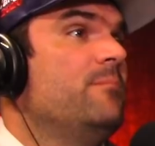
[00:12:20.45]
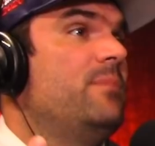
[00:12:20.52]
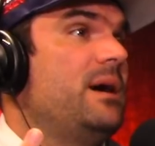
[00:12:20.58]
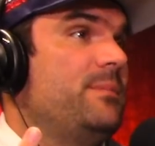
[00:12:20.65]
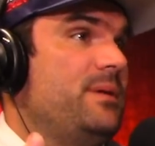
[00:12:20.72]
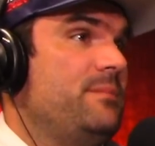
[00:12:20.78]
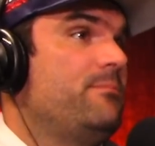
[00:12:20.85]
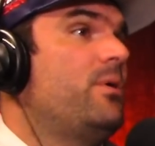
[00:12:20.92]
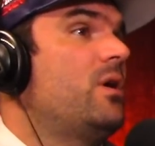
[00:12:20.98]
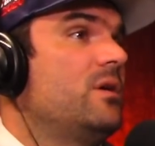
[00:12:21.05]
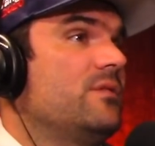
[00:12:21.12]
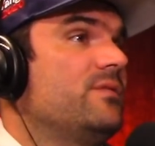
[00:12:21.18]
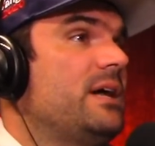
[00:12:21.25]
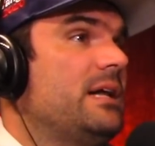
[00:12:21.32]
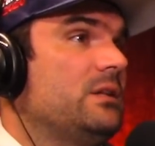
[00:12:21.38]
by being
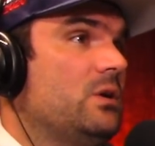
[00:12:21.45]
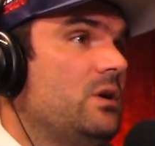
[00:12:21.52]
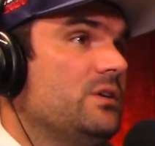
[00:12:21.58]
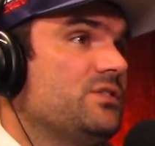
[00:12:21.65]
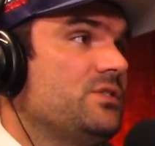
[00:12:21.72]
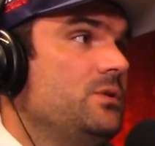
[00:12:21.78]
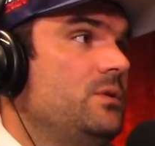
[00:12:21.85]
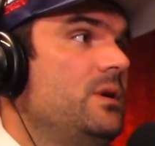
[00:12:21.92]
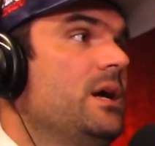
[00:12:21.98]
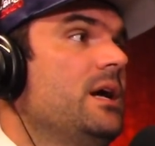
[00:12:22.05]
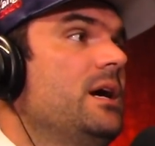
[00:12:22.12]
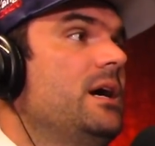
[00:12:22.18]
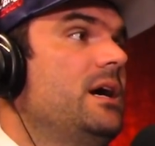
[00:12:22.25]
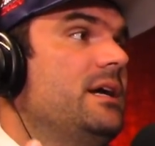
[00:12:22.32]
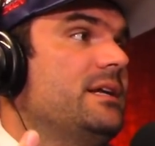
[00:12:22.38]
part of that lawsuit
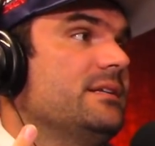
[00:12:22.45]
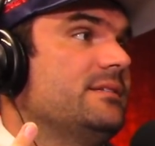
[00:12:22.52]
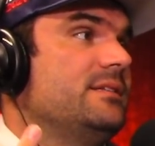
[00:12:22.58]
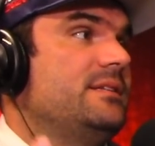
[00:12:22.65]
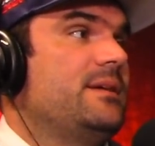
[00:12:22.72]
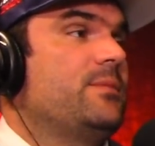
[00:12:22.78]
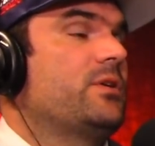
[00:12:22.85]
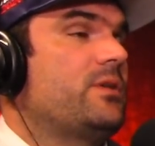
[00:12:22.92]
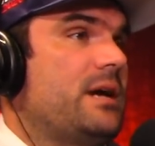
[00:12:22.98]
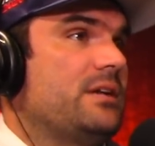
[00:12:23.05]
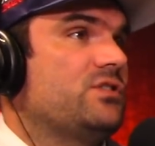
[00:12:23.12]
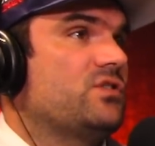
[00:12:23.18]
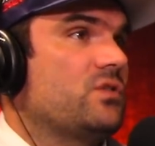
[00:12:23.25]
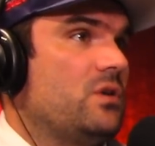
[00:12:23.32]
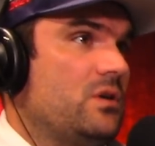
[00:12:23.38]
against the
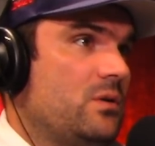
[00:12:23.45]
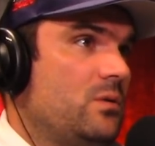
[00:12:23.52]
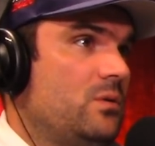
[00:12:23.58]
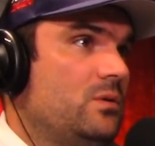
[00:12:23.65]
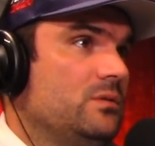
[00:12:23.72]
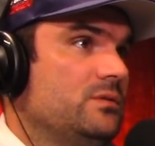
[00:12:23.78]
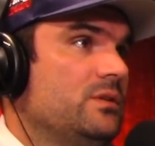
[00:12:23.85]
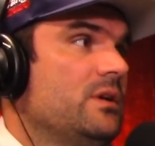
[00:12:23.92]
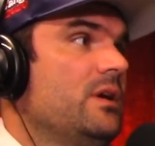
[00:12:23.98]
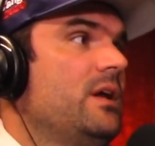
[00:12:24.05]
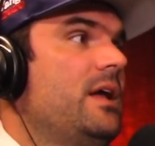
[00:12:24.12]
Democrat stronghold